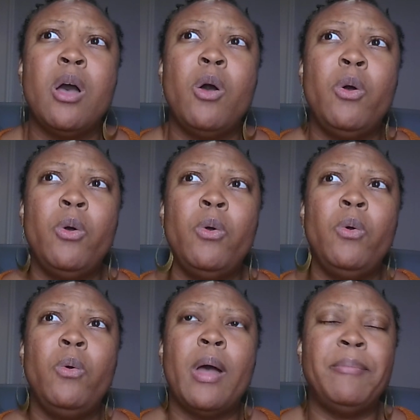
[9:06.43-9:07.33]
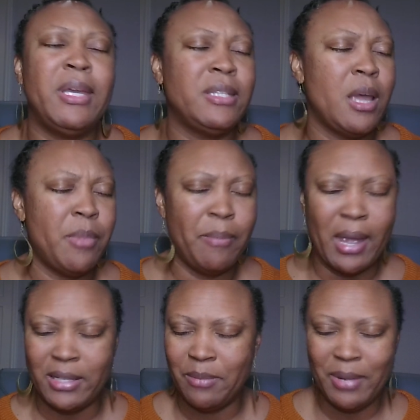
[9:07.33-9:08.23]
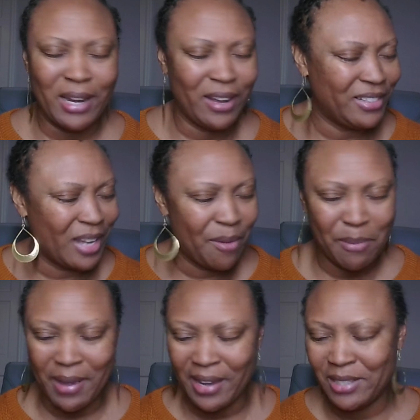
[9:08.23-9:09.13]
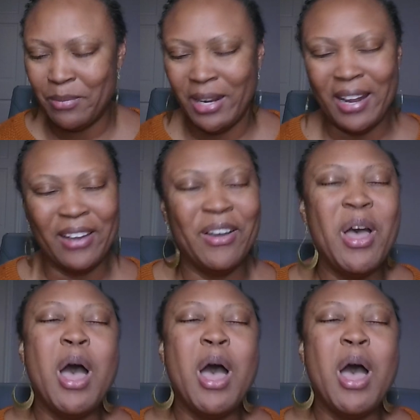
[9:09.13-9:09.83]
who it's coming back to me now. It's coming back to me now.